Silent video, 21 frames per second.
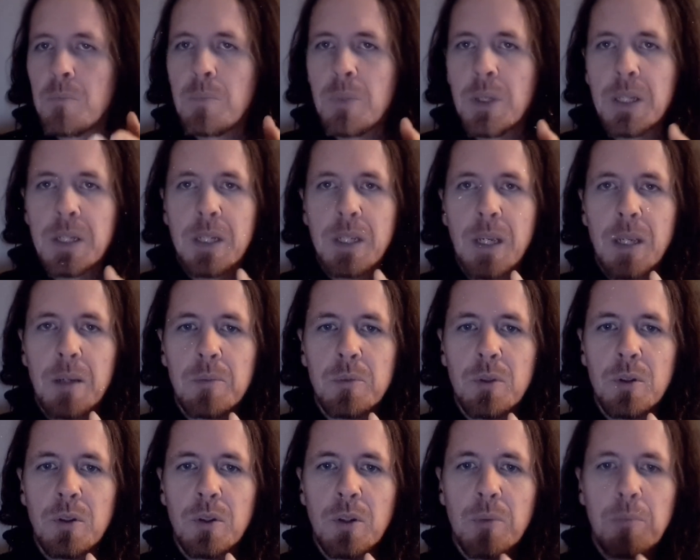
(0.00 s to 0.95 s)
playing games
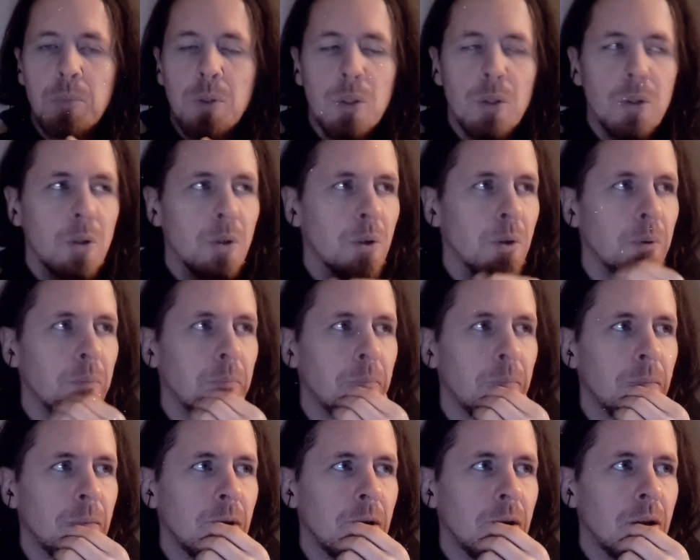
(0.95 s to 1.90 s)
on the computer,
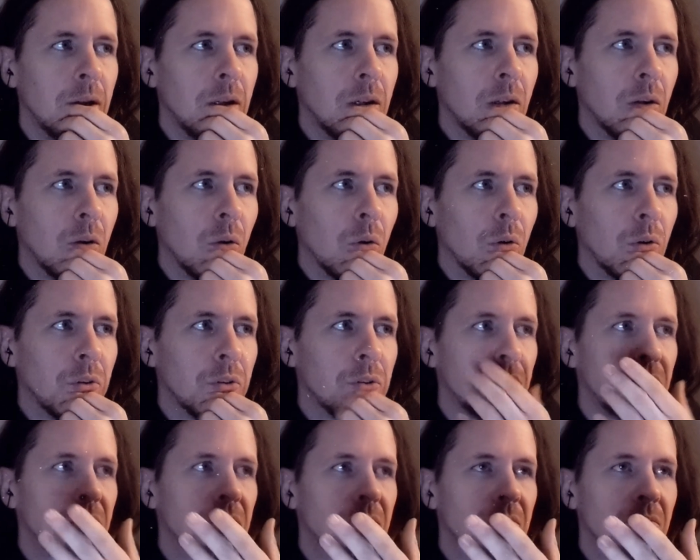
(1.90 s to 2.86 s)
or
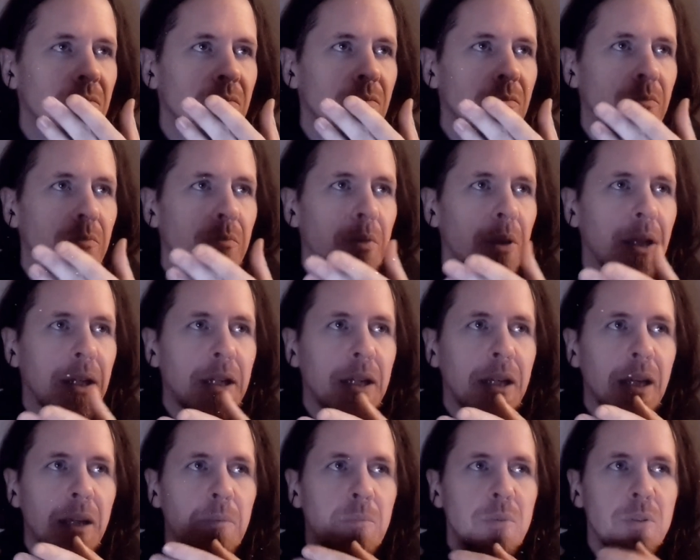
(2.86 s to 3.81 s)
just playing
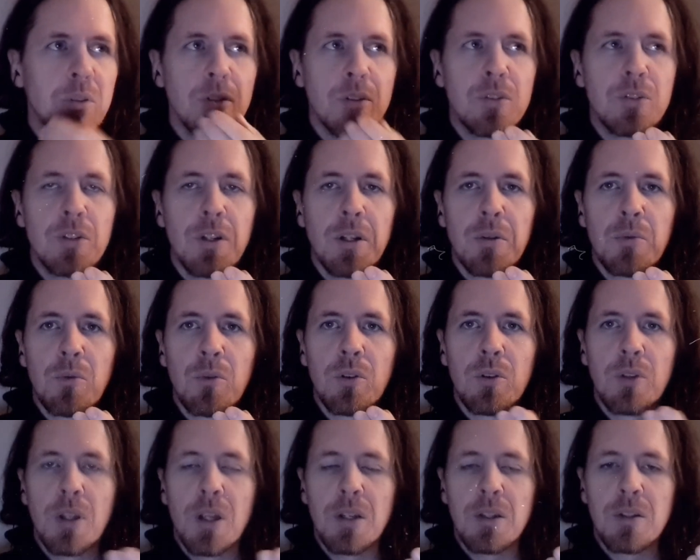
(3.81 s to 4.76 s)
games in
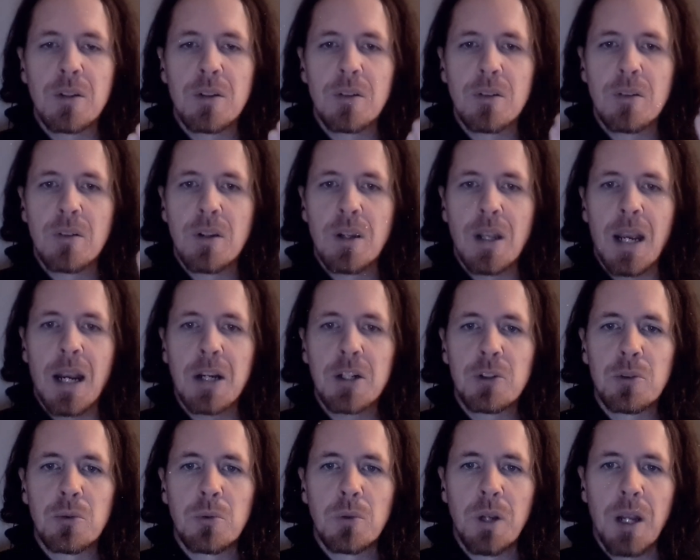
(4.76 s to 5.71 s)
general, not
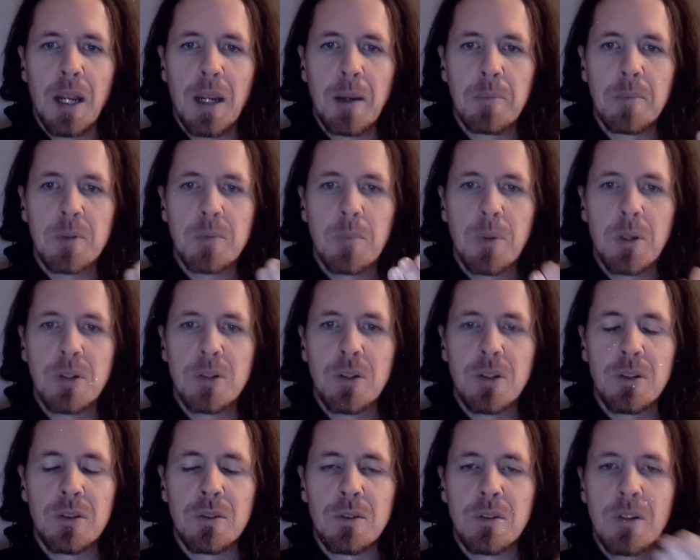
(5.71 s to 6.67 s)
actual games, but
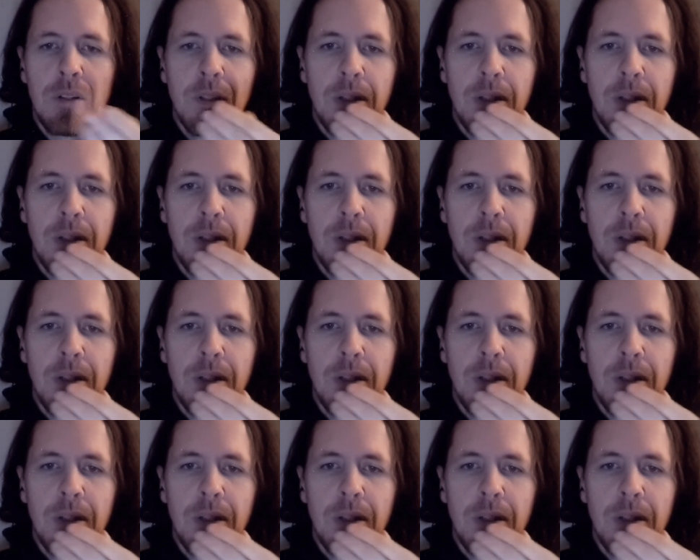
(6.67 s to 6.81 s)
just